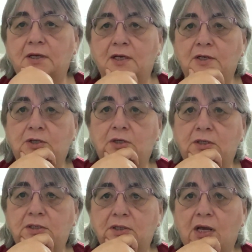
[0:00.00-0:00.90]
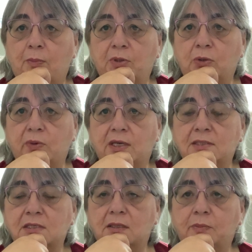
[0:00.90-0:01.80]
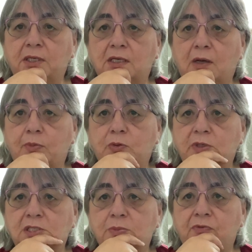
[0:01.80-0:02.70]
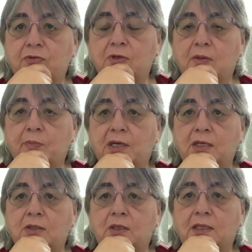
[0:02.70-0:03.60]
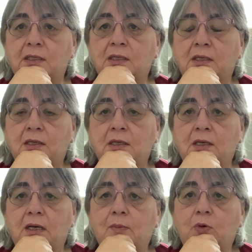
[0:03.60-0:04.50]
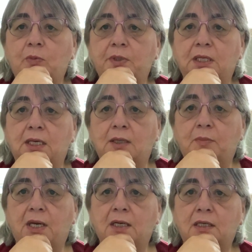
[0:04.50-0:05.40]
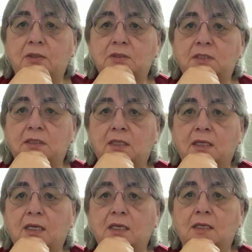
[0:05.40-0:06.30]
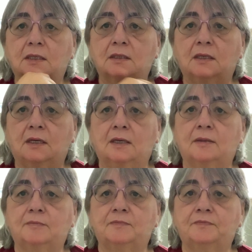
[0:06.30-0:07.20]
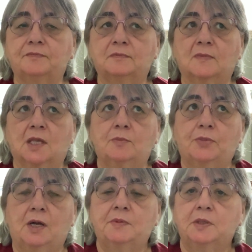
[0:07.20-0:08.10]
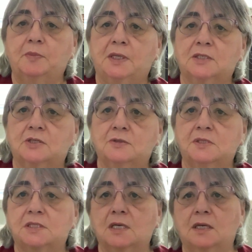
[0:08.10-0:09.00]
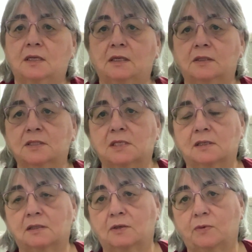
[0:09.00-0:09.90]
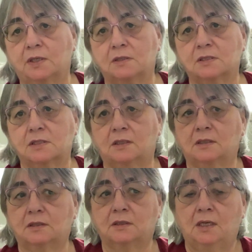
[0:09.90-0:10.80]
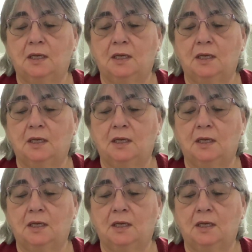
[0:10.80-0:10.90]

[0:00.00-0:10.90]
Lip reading: a good couple of weeks. It'll be a couple of weeks before I'm back on. I'm hoping to head back out to the lake probably by Tuesday, and it looks like the weather's gonna